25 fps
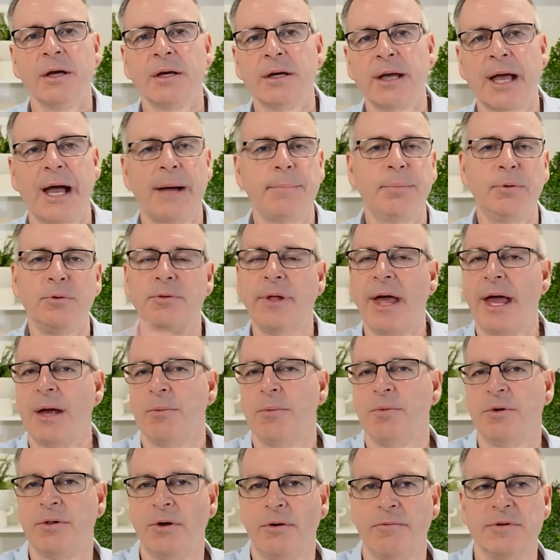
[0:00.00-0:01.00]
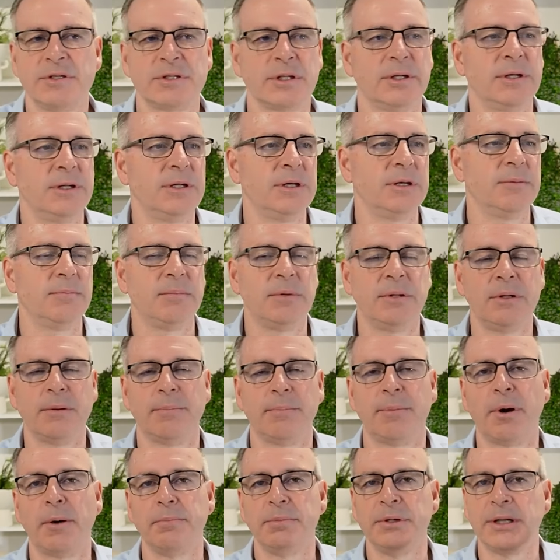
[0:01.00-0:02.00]
Couple that with obviously the the
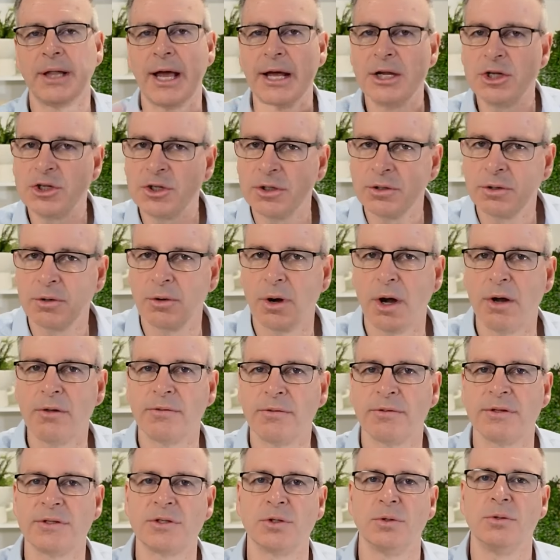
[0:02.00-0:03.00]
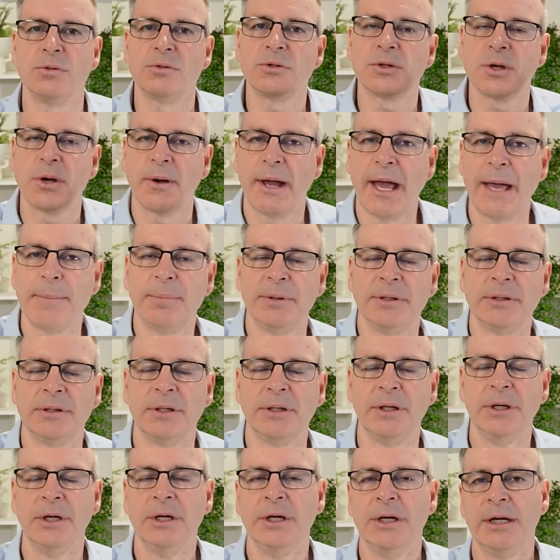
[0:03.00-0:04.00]
population growth that's also happened
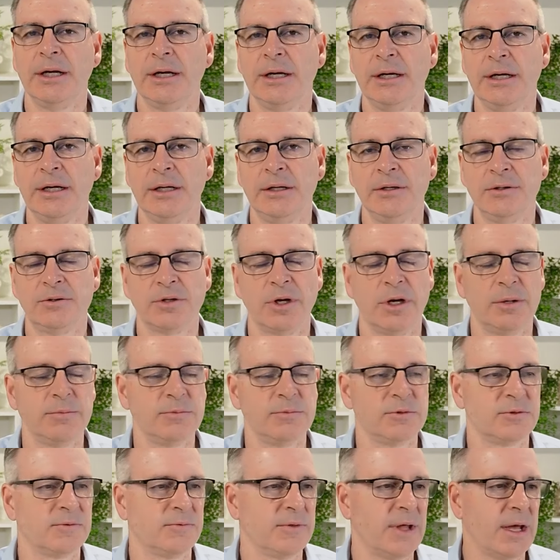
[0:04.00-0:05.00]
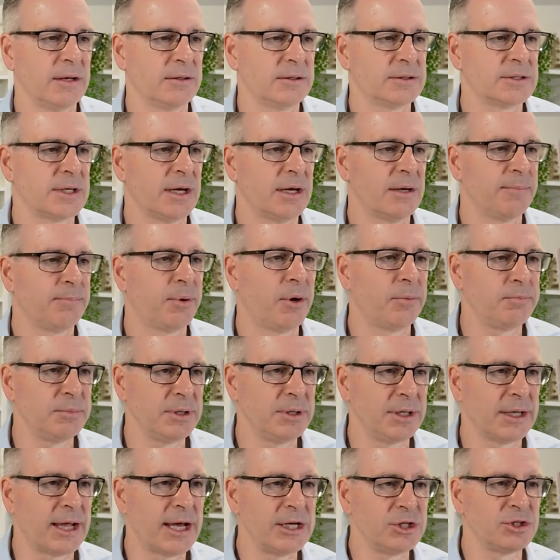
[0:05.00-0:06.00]
in terms of that uh,
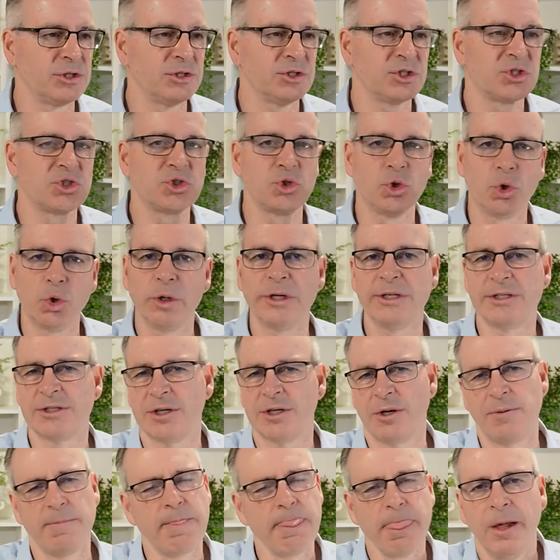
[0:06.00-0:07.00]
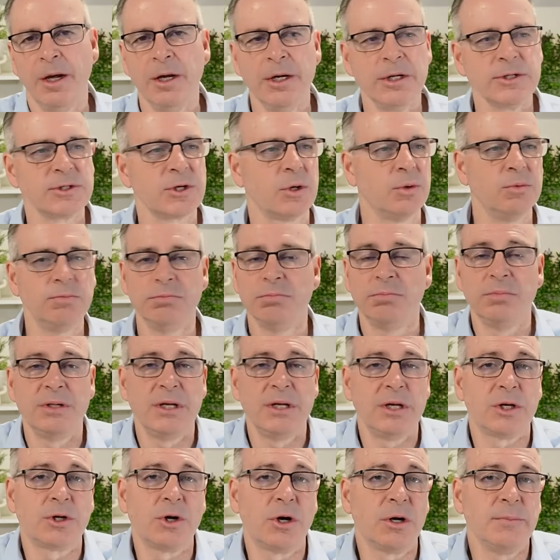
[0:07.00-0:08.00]
population story. So so
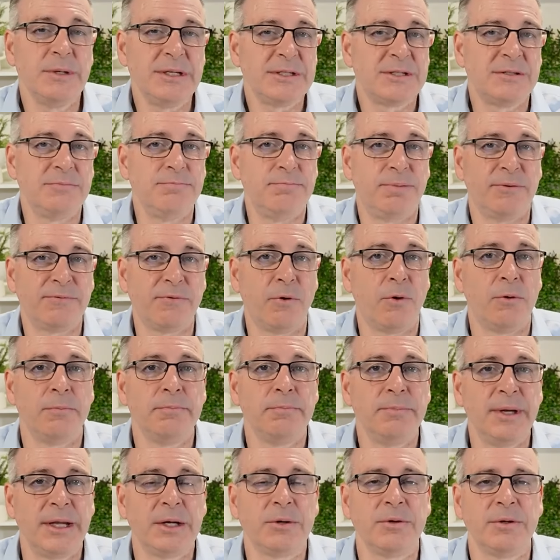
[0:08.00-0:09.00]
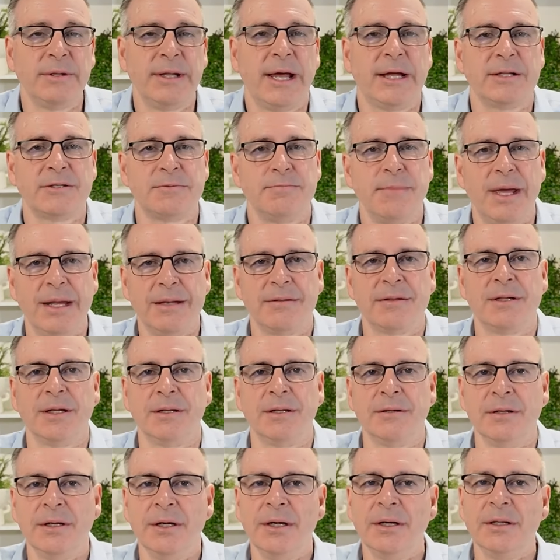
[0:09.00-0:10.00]
the economy's performed better, and that's meant
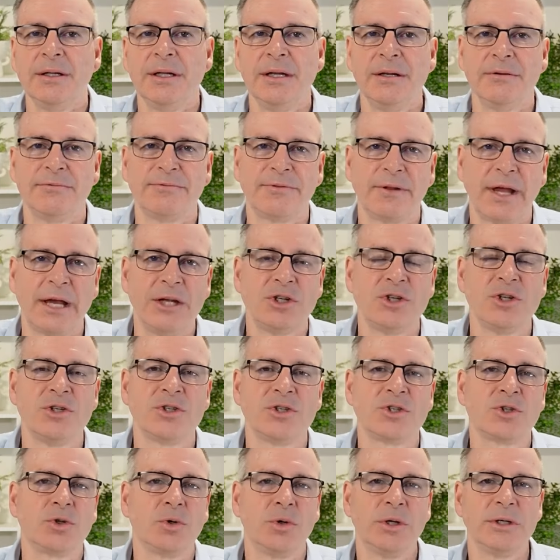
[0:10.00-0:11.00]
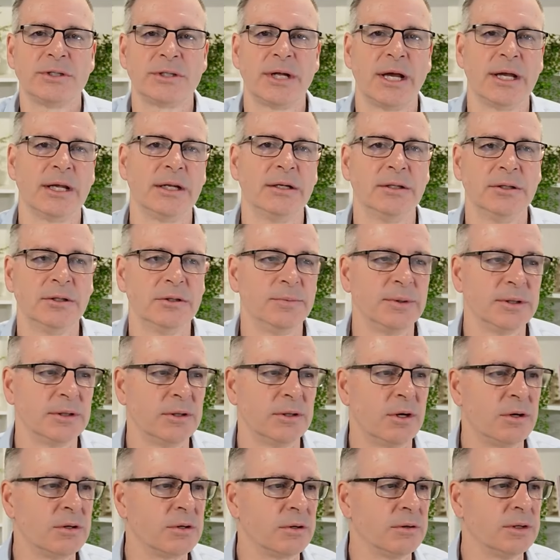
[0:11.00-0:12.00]
that the inflation story has taken a little bit
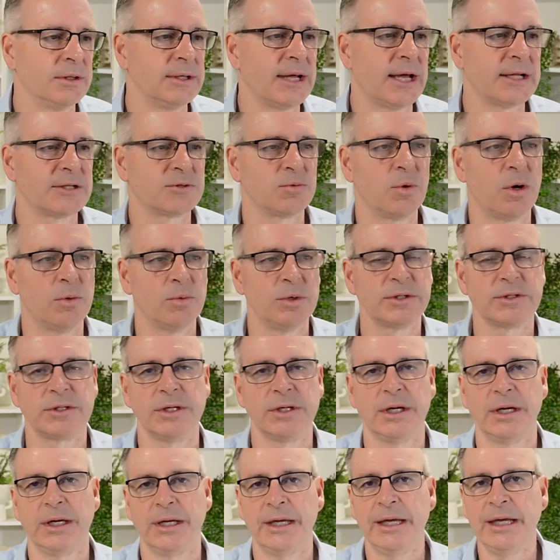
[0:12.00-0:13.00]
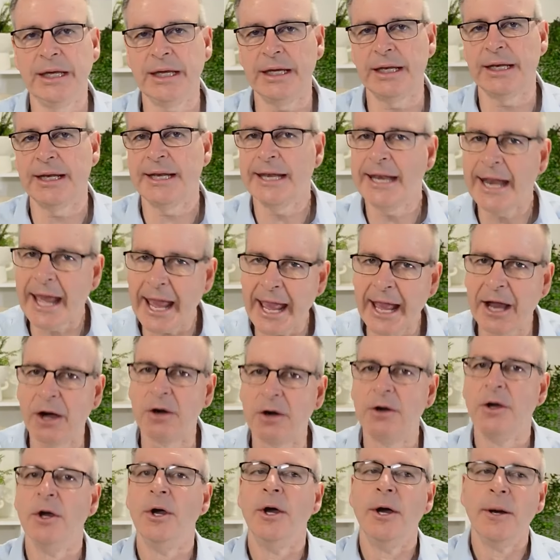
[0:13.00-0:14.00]
longer, and that's what we're seeing here
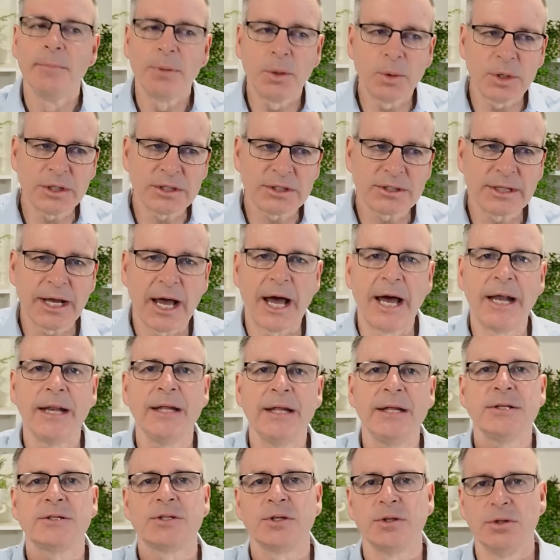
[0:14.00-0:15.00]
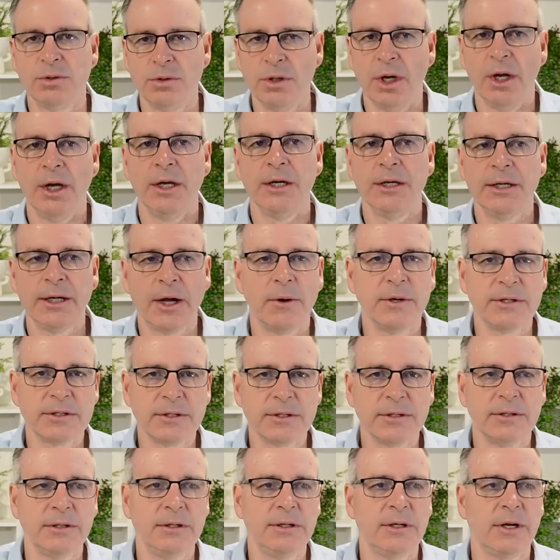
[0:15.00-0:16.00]
now. But we're starting to, you know,
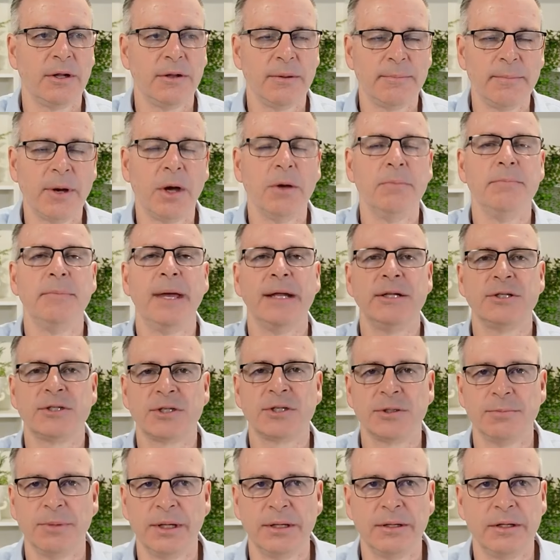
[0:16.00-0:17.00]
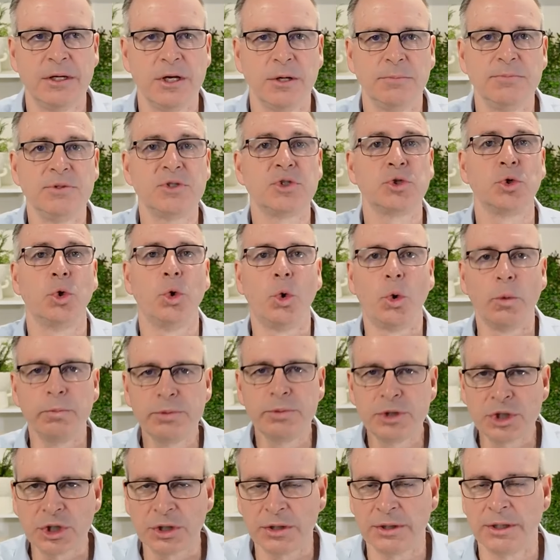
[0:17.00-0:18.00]
you the momentum and the
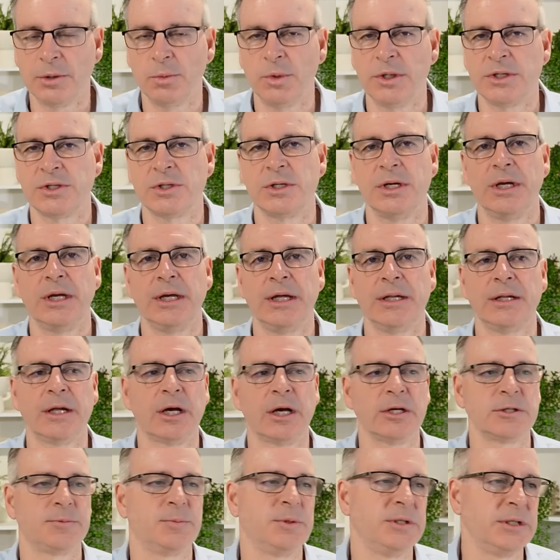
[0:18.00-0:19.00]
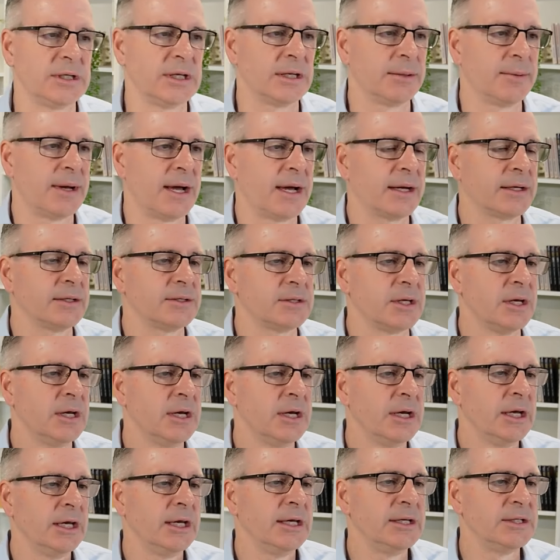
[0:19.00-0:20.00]
absorption that we're seeing in those particular markets
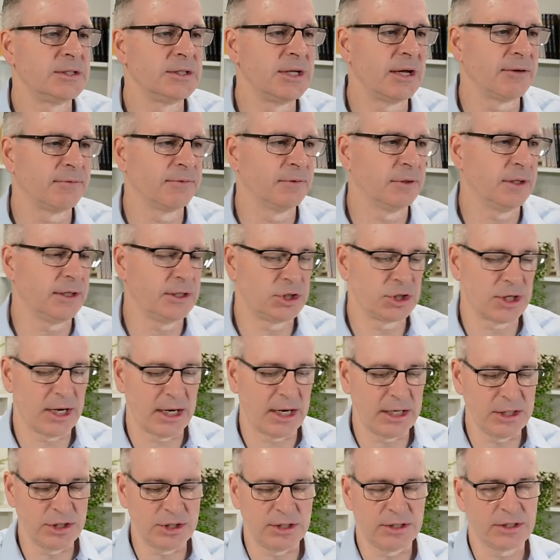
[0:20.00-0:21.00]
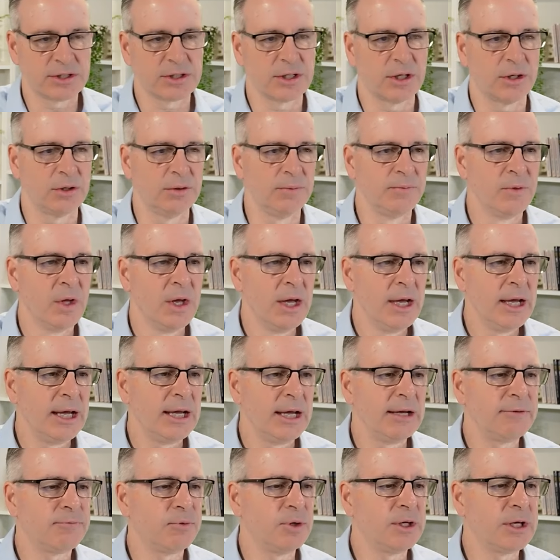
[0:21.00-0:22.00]
is definitely changing. So
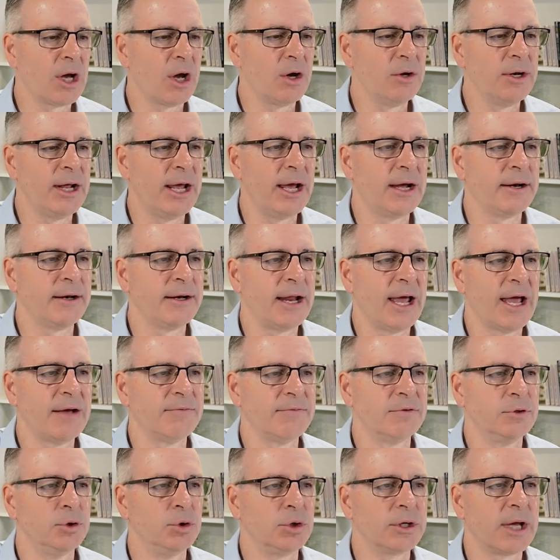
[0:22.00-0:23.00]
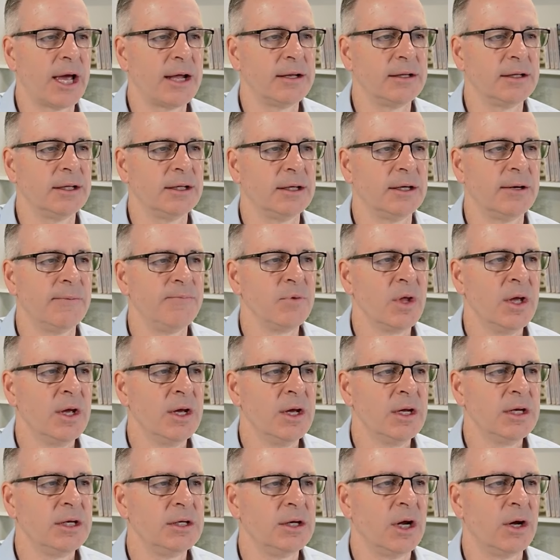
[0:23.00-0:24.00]
if we go down and have a look at the,
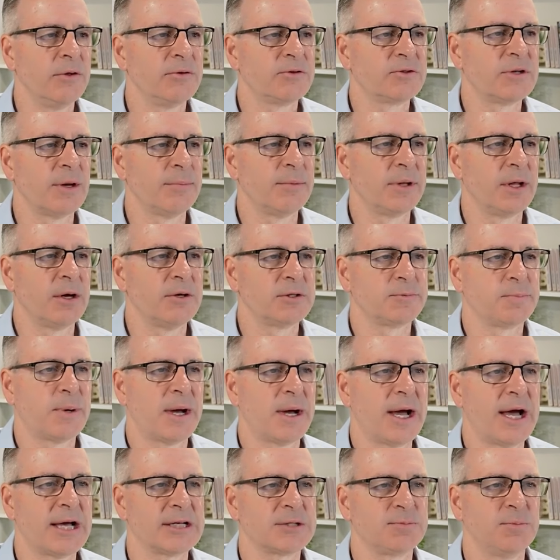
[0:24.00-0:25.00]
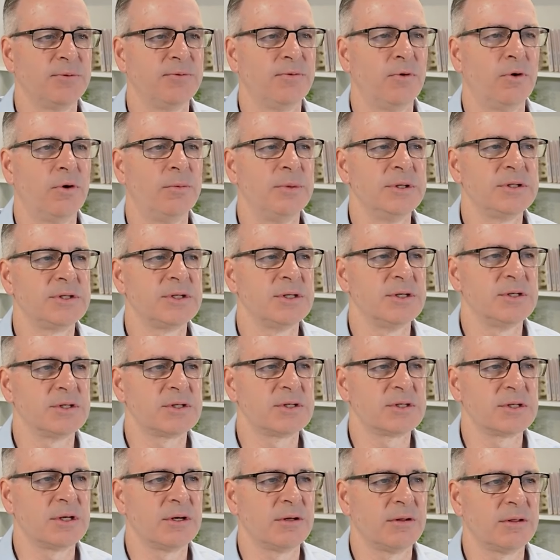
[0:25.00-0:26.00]
you know, some of those past
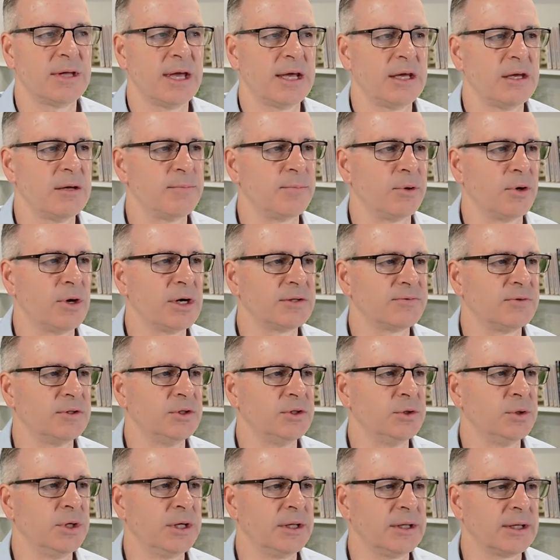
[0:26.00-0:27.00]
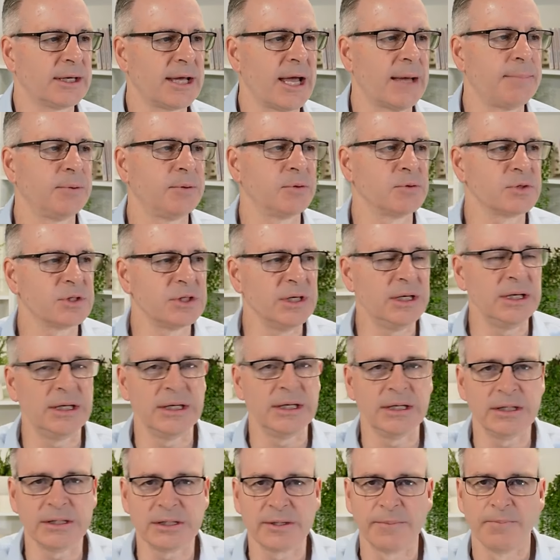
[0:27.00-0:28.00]
performances. So thank you, Bryce, for doing the capital
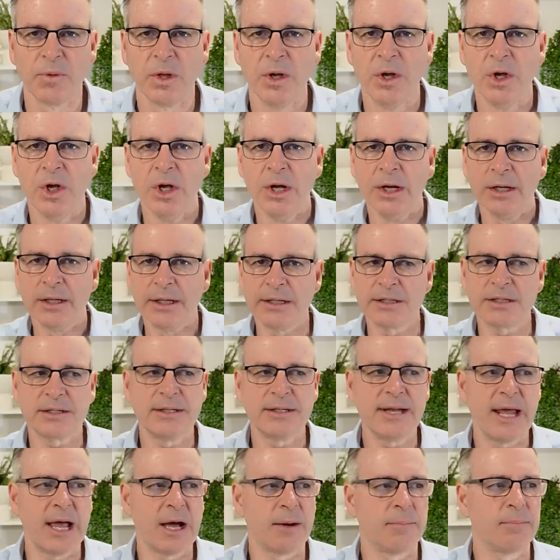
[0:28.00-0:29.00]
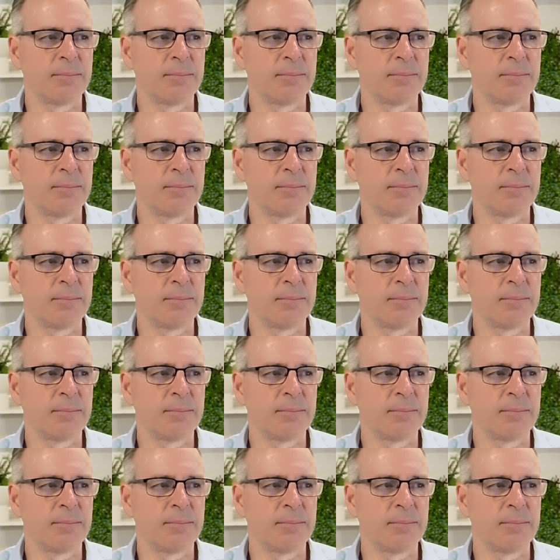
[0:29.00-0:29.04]
cities. Let's now